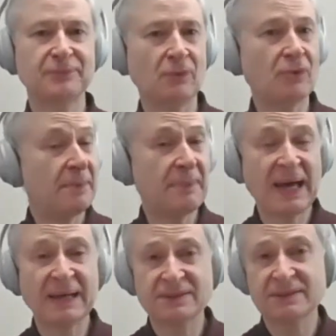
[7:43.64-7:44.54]
or a
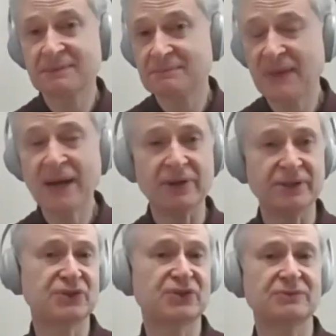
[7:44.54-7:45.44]
bad
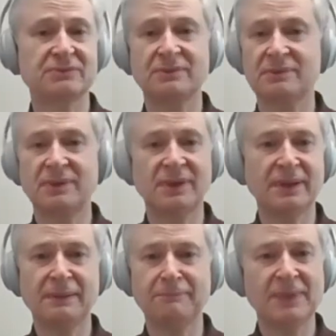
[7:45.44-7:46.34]
marriage.
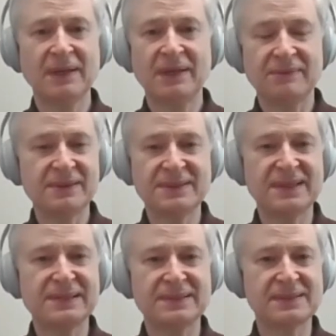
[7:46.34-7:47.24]
Um, these
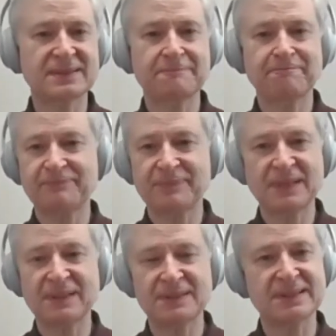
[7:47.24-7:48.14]
things
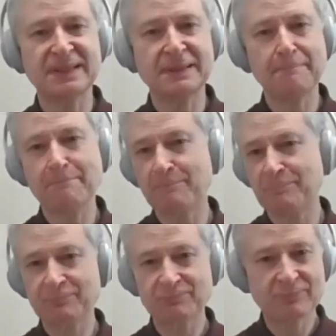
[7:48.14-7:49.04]
can seem
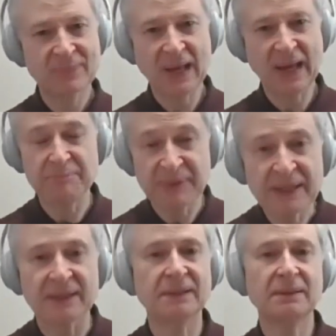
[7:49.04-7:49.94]
and
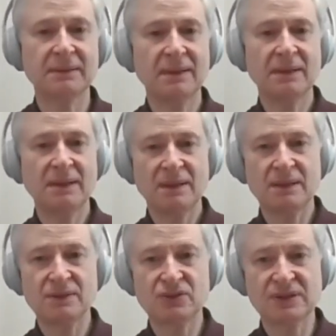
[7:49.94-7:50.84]
be
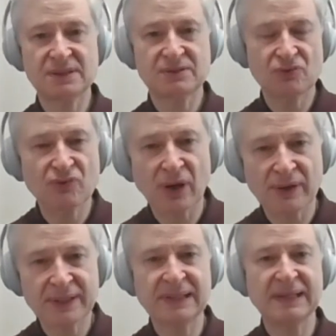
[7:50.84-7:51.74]
just
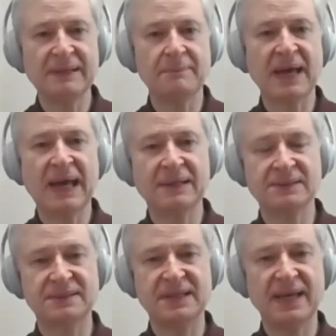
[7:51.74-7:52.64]
chronically bad
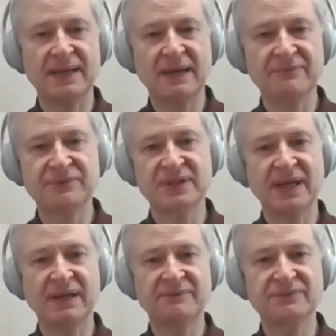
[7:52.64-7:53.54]
day after
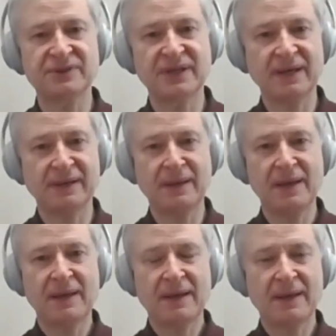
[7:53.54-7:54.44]
day after day.
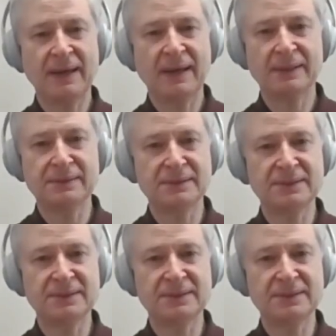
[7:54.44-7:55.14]
And,